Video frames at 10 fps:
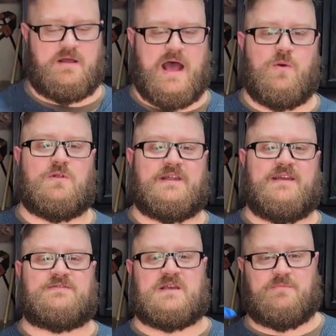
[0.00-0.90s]
I will
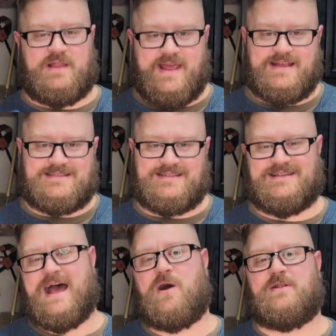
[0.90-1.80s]
leave some links
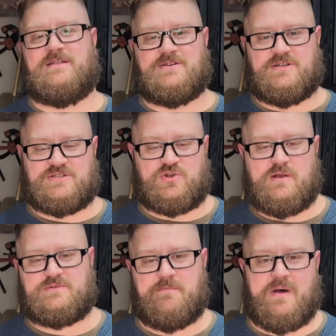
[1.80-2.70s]
down in the
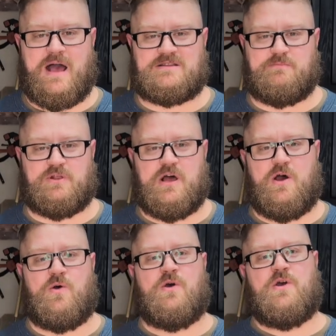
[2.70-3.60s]
description box
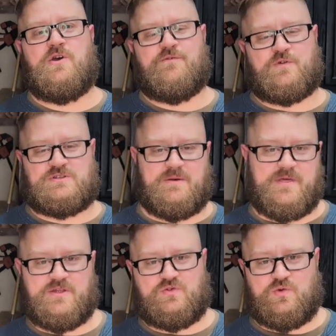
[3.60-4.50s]
below for some
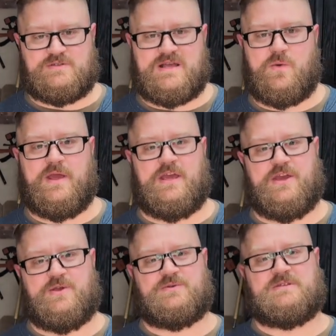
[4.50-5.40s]
of the tools that we
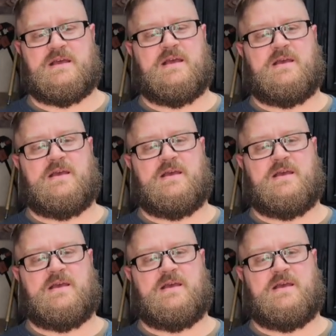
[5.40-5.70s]
used.